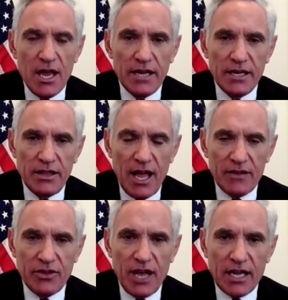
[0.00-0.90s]
And in
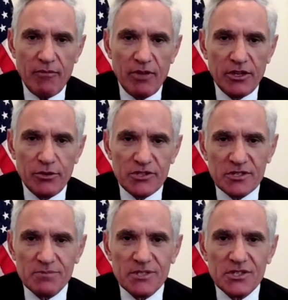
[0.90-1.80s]
that document, it was
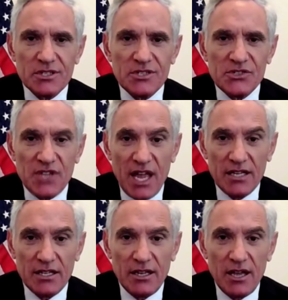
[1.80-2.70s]
explicitly
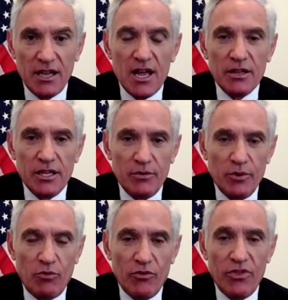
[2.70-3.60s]
stated that
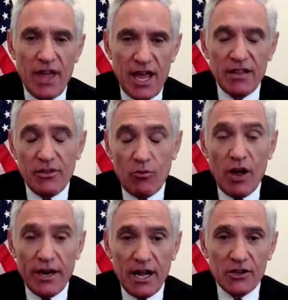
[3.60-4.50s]
the
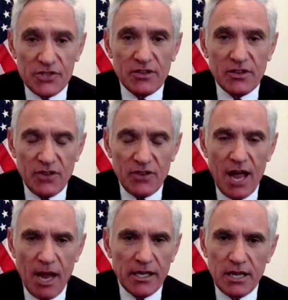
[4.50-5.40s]
White House at the
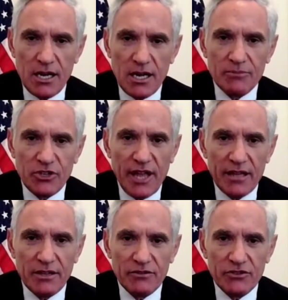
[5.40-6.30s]
time, I didn't come till
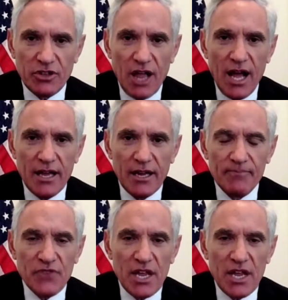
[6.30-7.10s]
the end of July,